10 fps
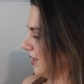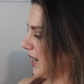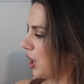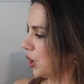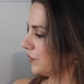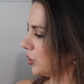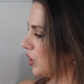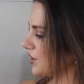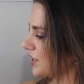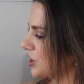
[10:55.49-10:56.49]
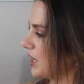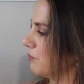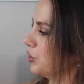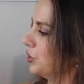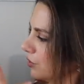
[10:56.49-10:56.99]
Yeah, overall, such a
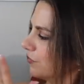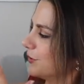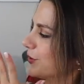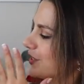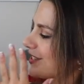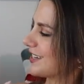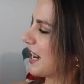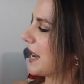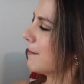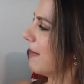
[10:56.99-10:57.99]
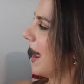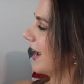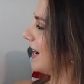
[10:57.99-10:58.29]
beautiful, stunning bag.